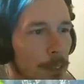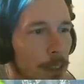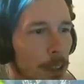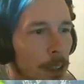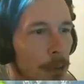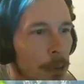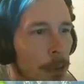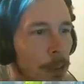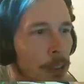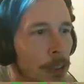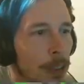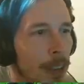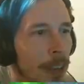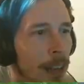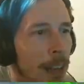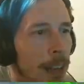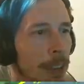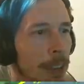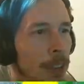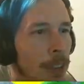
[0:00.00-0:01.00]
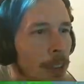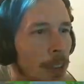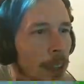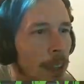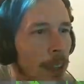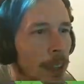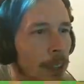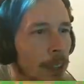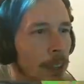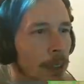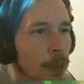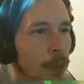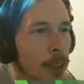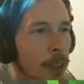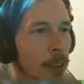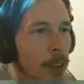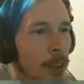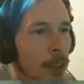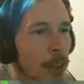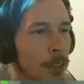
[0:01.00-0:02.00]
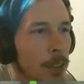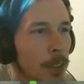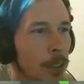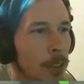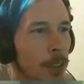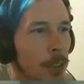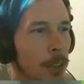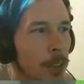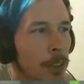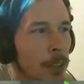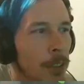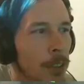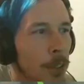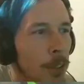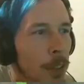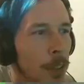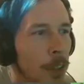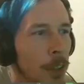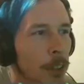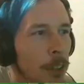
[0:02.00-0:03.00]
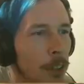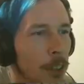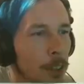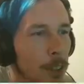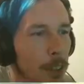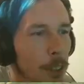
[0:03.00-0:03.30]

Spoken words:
As much as I hate to say it, like, we are still in Stone Age.